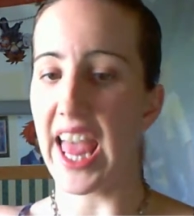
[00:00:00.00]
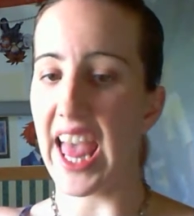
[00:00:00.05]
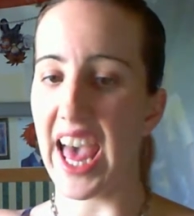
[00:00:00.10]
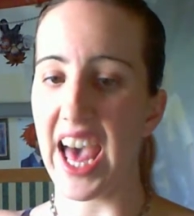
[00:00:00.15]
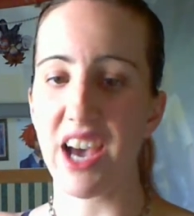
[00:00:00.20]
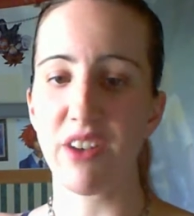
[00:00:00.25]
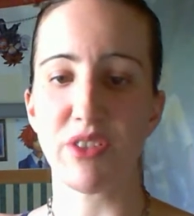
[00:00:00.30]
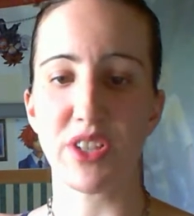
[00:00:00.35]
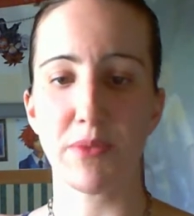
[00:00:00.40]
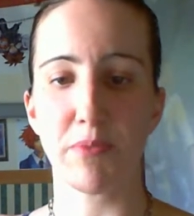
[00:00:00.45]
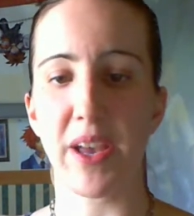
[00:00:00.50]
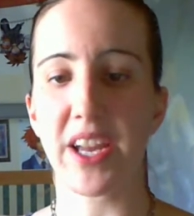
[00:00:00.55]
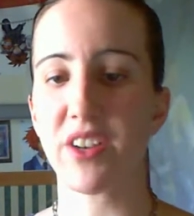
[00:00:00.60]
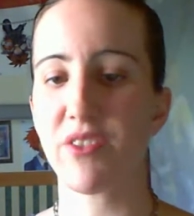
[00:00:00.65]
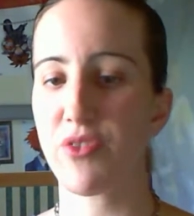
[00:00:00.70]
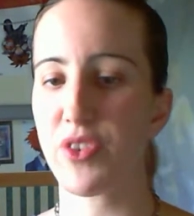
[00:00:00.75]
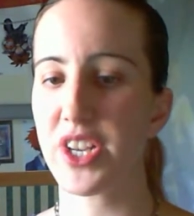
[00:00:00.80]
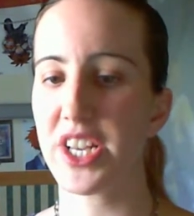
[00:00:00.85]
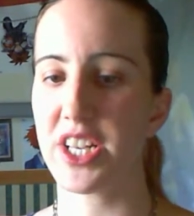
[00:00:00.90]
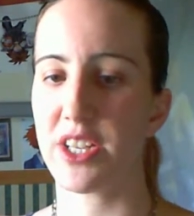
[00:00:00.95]
I respect
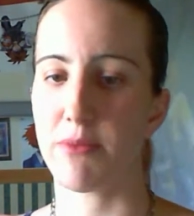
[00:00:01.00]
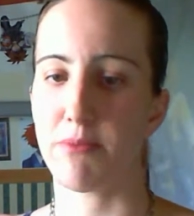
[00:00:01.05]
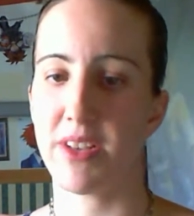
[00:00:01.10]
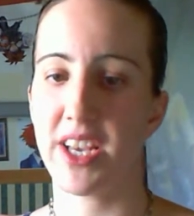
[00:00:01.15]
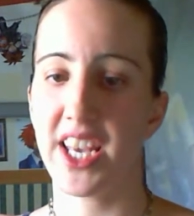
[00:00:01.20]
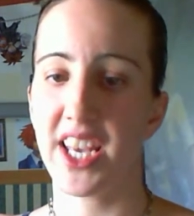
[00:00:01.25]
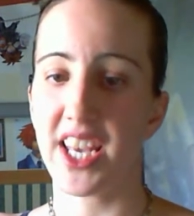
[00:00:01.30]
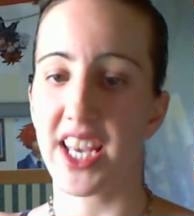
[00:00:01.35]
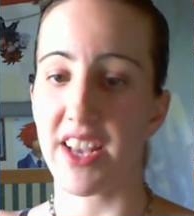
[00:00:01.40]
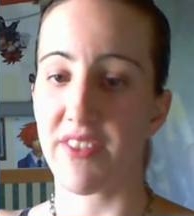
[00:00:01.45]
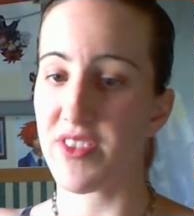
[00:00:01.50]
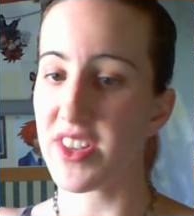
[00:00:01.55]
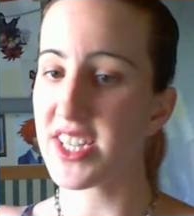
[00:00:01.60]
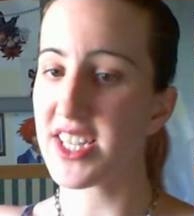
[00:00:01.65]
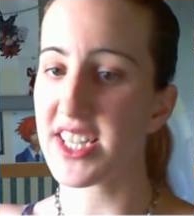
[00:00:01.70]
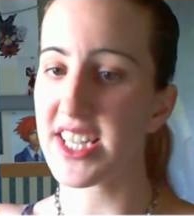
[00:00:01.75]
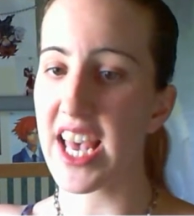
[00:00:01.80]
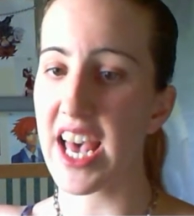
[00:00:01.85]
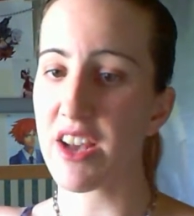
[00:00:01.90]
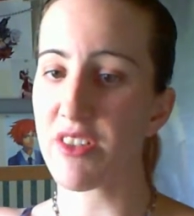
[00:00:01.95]
freedom. If this
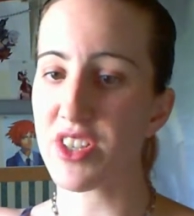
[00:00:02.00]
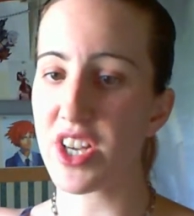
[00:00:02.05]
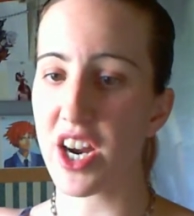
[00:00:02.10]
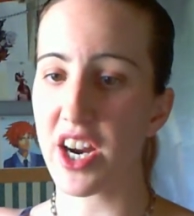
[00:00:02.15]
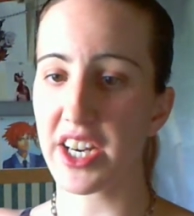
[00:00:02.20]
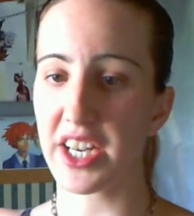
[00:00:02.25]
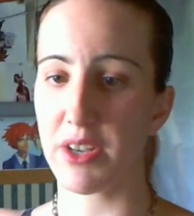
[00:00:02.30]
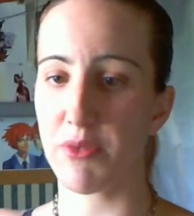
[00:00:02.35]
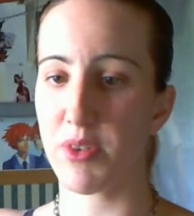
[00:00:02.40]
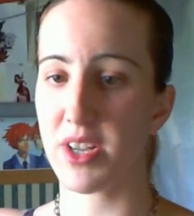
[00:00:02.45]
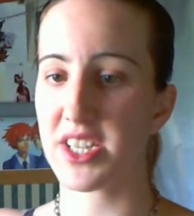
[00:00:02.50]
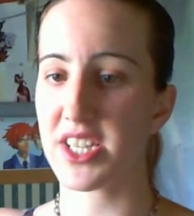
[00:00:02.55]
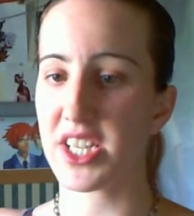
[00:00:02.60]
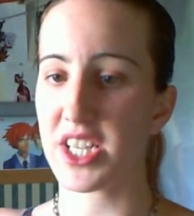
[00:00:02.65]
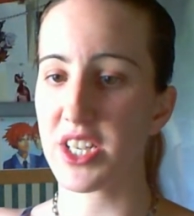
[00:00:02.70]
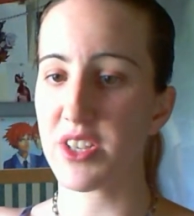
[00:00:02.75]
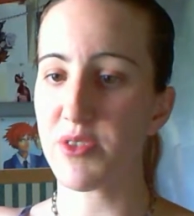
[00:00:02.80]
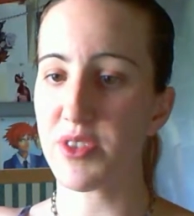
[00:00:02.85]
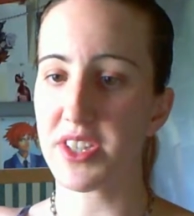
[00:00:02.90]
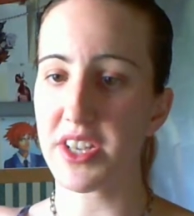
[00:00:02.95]
is how Target wants to
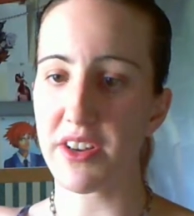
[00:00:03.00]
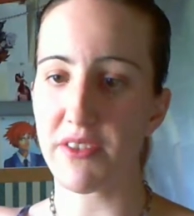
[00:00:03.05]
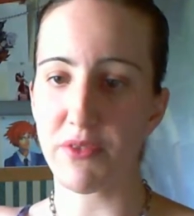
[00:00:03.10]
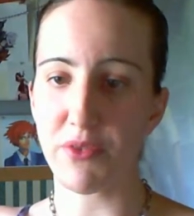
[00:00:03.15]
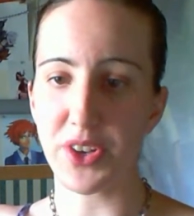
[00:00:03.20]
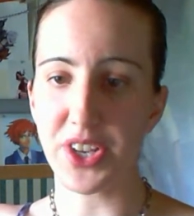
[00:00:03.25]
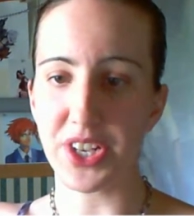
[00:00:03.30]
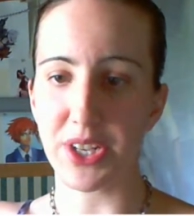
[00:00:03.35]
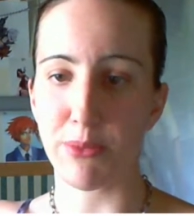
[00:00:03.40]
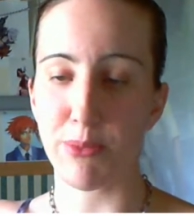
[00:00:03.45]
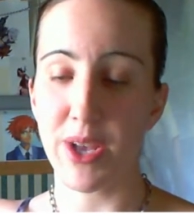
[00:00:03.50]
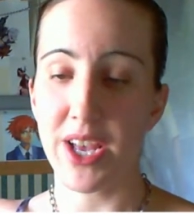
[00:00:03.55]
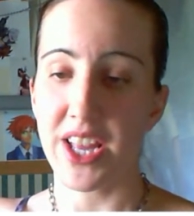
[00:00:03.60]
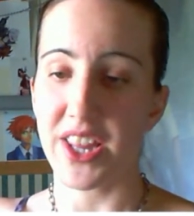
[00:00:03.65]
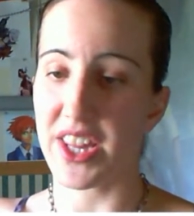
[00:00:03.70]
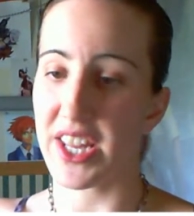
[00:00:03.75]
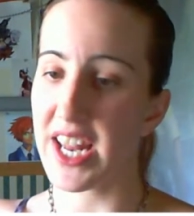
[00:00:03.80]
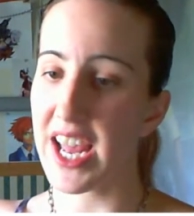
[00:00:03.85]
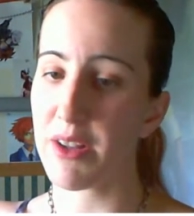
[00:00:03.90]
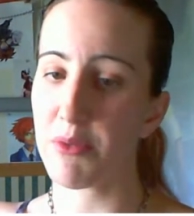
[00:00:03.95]
use their freedom,
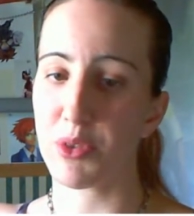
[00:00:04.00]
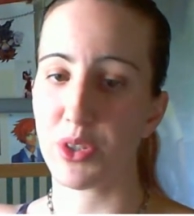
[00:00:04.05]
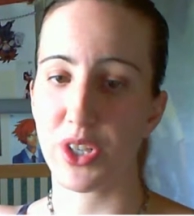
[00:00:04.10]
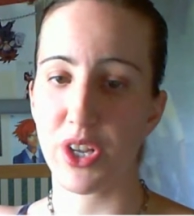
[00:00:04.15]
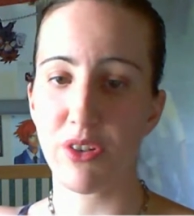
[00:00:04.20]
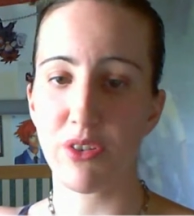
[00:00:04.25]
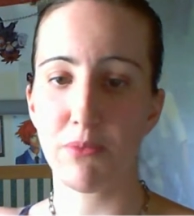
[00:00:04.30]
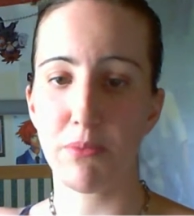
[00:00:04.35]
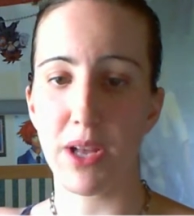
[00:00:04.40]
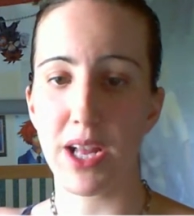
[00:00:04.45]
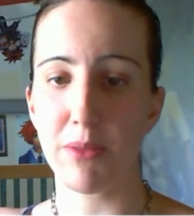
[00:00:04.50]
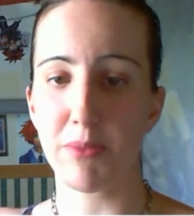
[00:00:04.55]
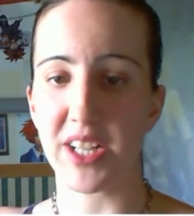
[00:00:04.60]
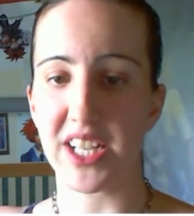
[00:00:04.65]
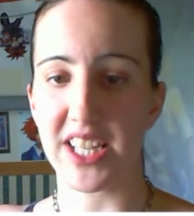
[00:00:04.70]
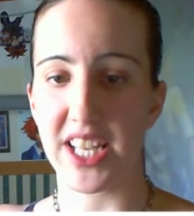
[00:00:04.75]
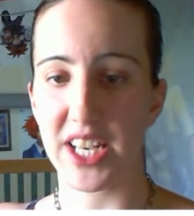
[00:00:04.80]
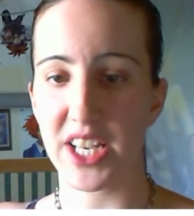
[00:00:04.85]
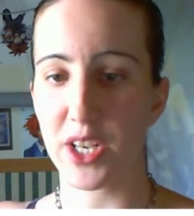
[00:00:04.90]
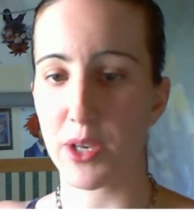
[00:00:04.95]
then I will note in
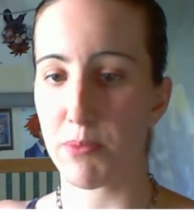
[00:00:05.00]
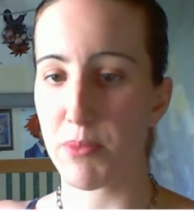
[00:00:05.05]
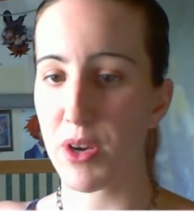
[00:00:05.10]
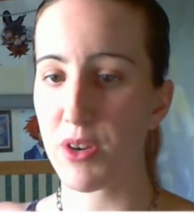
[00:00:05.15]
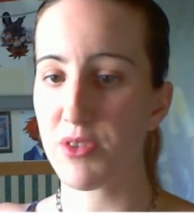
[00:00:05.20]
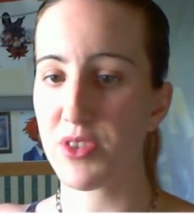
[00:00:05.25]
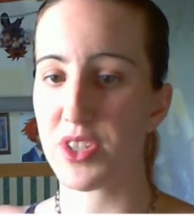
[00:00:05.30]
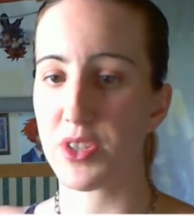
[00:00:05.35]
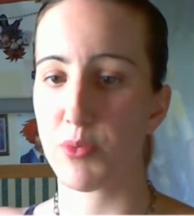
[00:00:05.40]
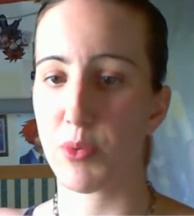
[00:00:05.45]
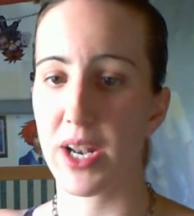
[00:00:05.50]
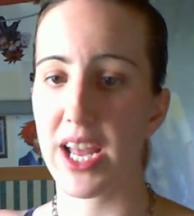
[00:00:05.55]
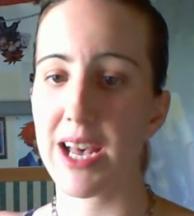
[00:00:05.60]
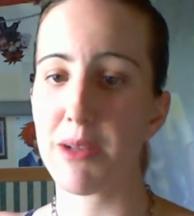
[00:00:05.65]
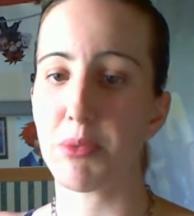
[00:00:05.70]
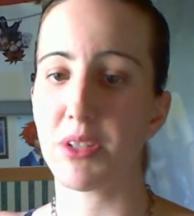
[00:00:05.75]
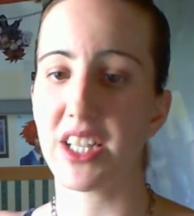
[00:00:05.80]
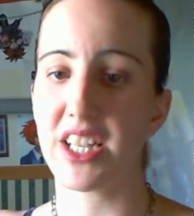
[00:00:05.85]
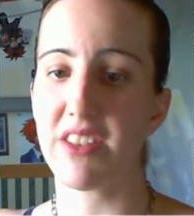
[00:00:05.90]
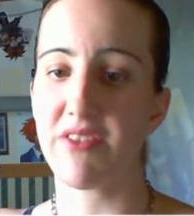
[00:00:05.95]
public that it opposes what I
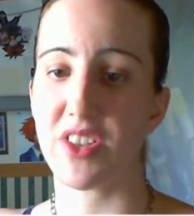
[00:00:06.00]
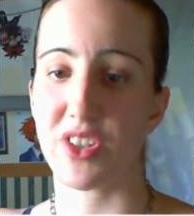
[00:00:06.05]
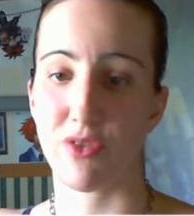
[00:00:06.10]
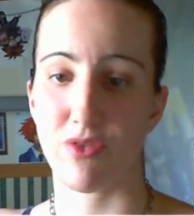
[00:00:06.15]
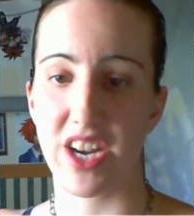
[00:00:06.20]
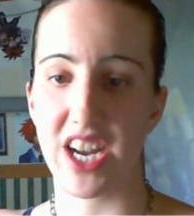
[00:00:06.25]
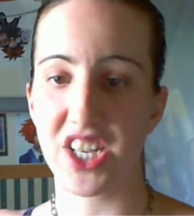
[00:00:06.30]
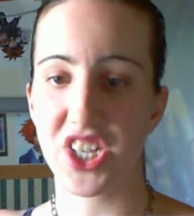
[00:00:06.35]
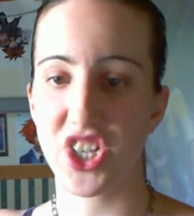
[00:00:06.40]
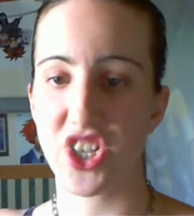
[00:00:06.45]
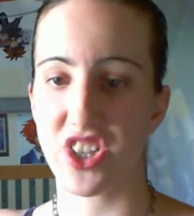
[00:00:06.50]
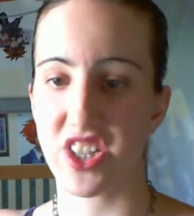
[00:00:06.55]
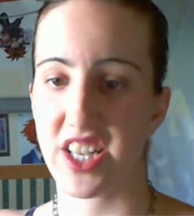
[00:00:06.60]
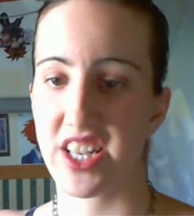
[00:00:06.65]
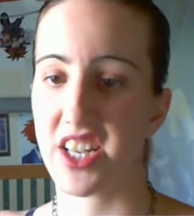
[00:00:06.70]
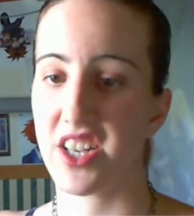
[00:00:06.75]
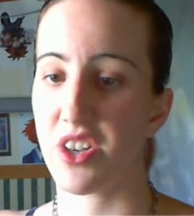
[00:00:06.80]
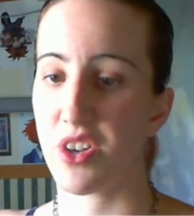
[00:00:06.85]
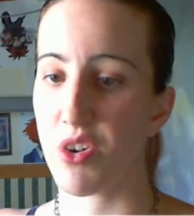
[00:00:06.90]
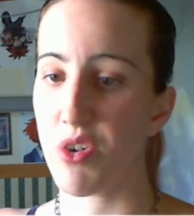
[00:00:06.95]
believe is rational
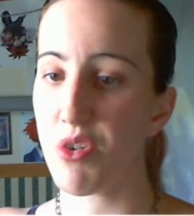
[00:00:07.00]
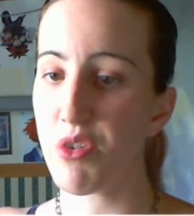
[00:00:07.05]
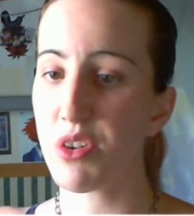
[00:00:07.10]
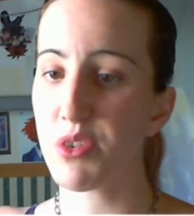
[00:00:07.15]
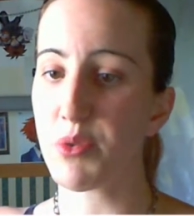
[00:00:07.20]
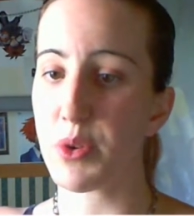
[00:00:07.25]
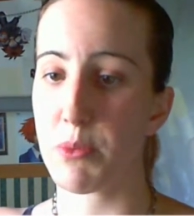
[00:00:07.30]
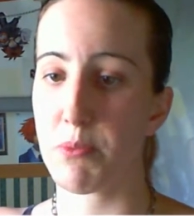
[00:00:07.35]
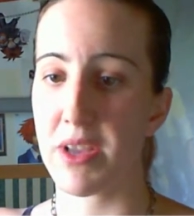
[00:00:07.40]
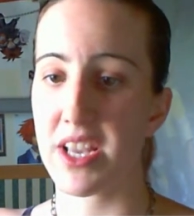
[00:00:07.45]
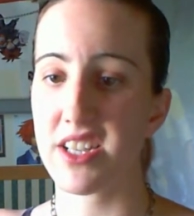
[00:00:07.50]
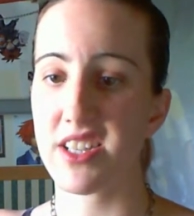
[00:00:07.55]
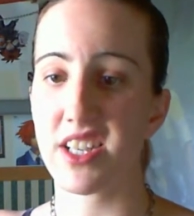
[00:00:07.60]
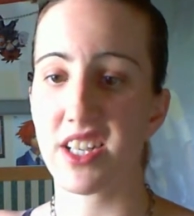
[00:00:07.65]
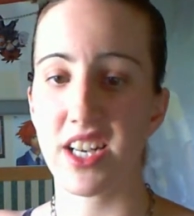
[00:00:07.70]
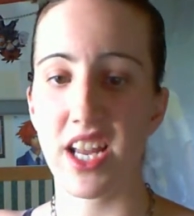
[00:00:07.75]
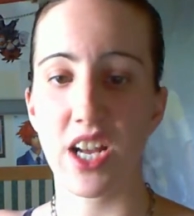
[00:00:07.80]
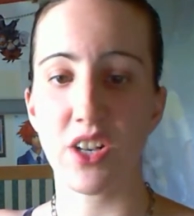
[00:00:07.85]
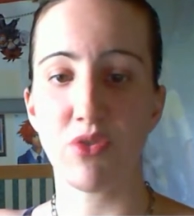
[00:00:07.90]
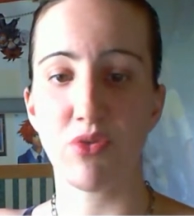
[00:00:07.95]
and in accord with basic
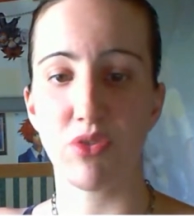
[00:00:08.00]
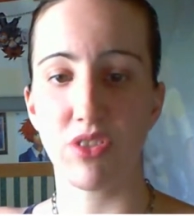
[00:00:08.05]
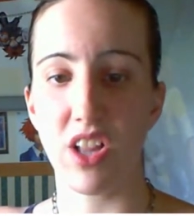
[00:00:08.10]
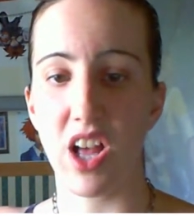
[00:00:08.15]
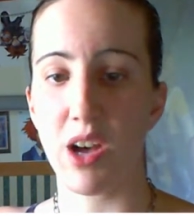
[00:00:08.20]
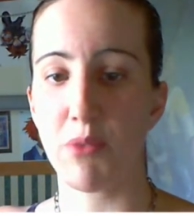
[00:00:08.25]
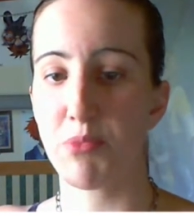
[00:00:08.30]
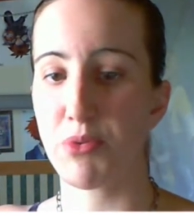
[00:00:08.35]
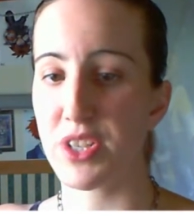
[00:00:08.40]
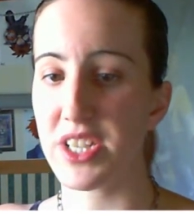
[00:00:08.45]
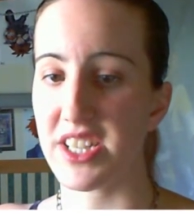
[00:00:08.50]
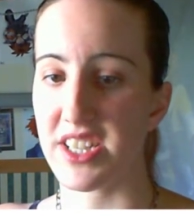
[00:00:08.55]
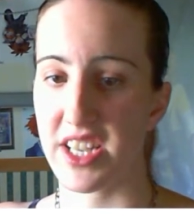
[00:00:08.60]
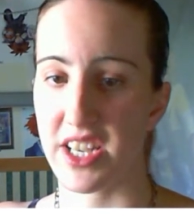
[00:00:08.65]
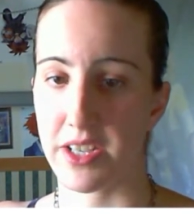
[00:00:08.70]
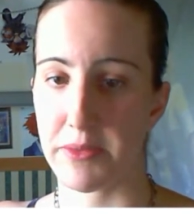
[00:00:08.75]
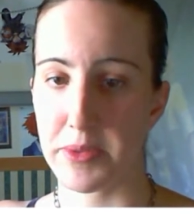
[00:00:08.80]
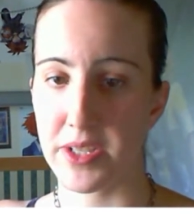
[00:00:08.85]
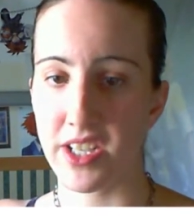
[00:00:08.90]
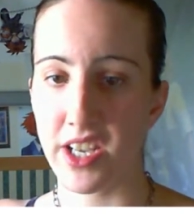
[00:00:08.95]
natural law
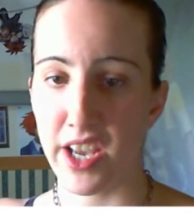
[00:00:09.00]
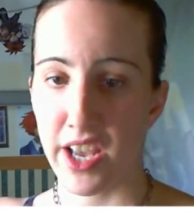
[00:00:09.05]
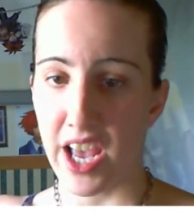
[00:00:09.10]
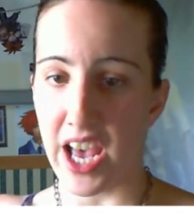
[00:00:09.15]
precepts.